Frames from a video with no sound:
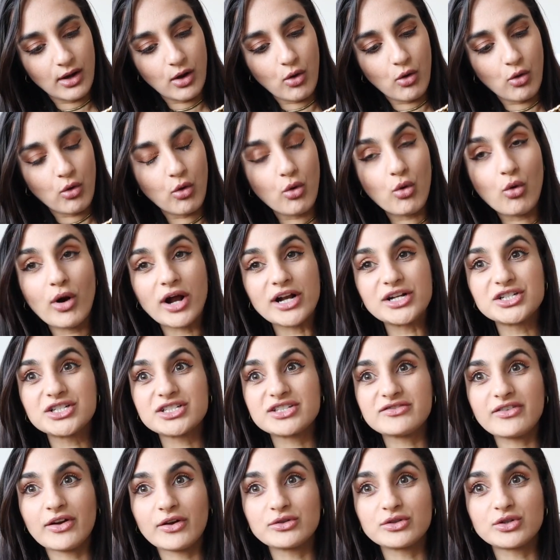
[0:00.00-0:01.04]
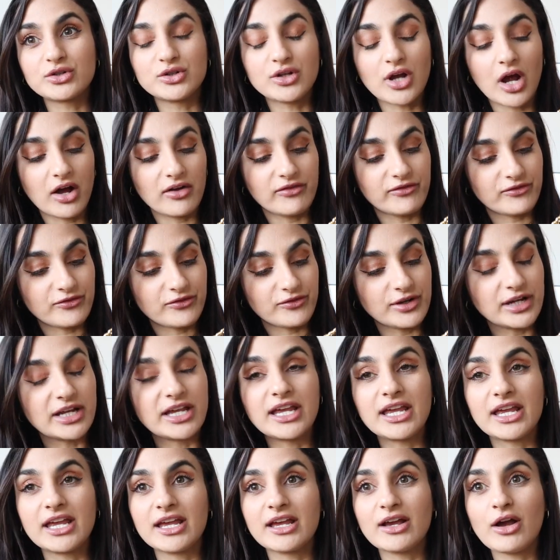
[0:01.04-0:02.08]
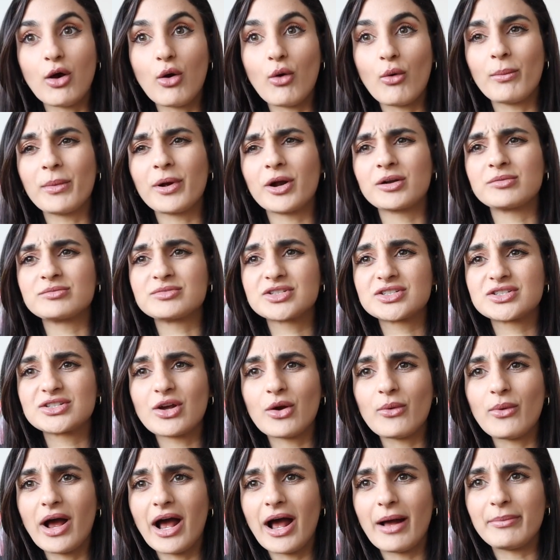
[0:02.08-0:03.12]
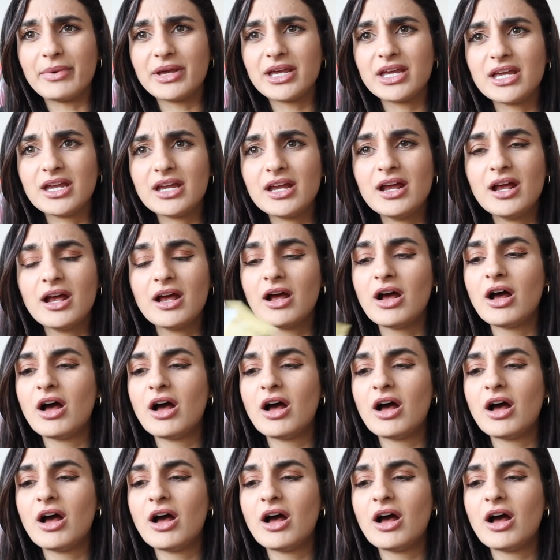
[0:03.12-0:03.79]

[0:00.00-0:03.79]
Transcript: Oh, I just found a freaking, oh my God, I'm so happy.